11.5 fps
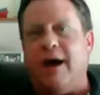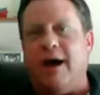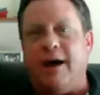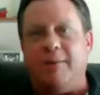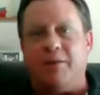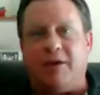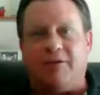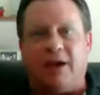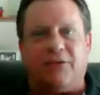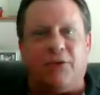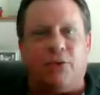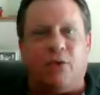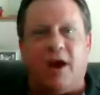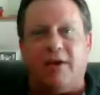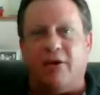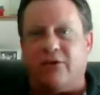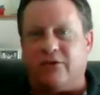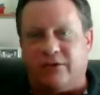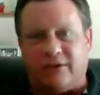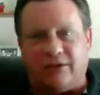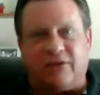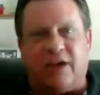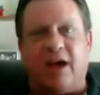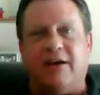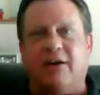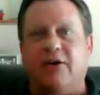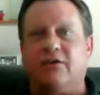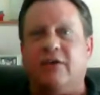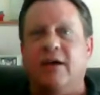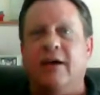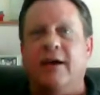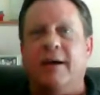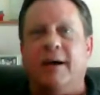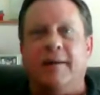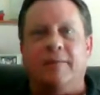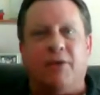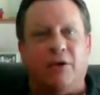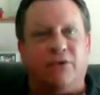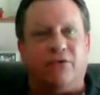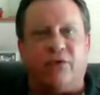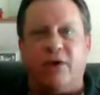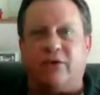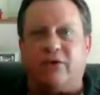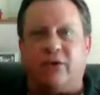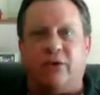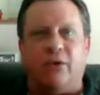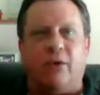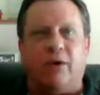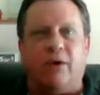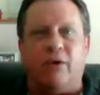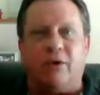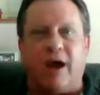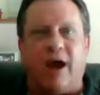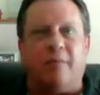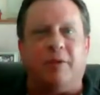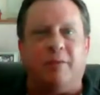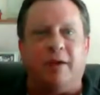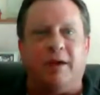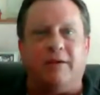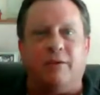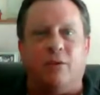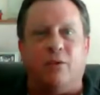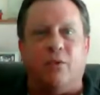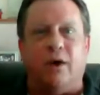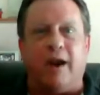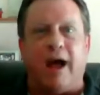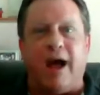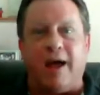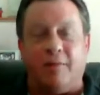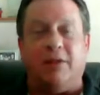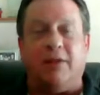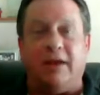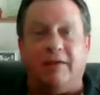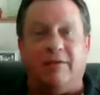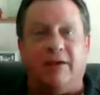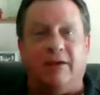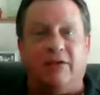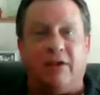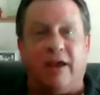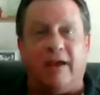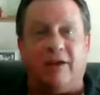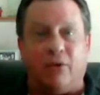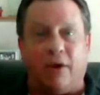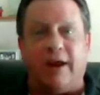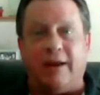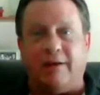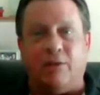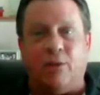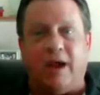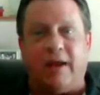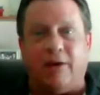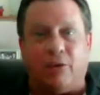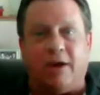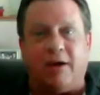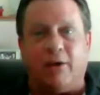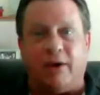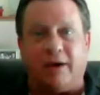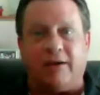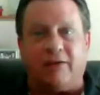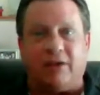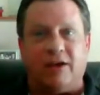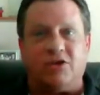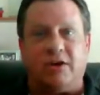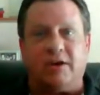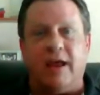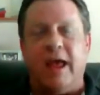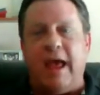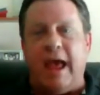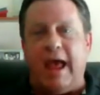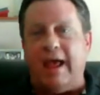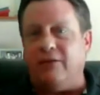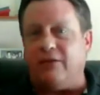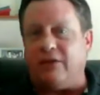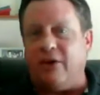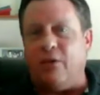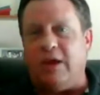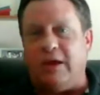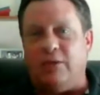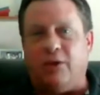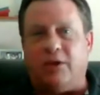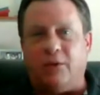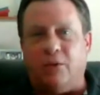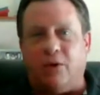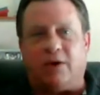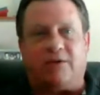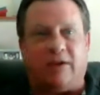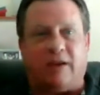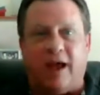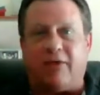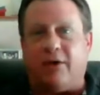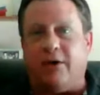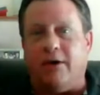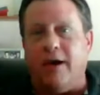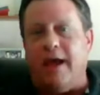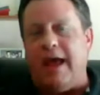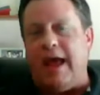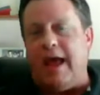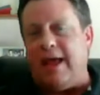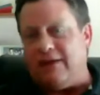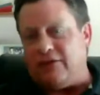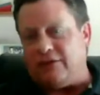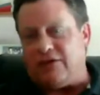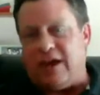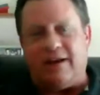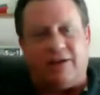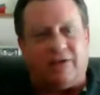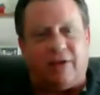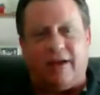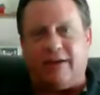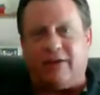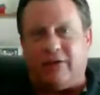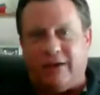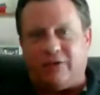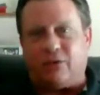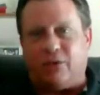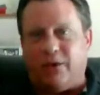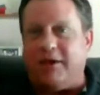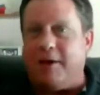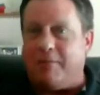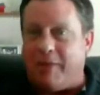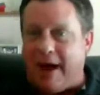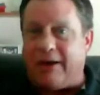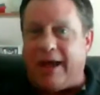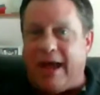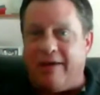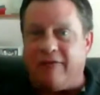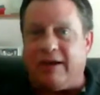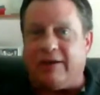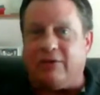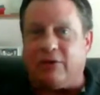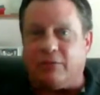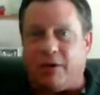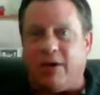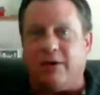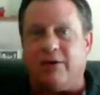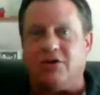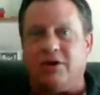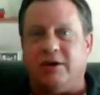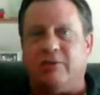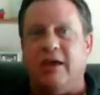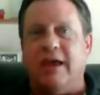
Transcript: I've got the writers, the designers, those folks who complement what I believe is a great way to run an organization. And so we really work together. And as Shannon said, it's really about having those partnerships.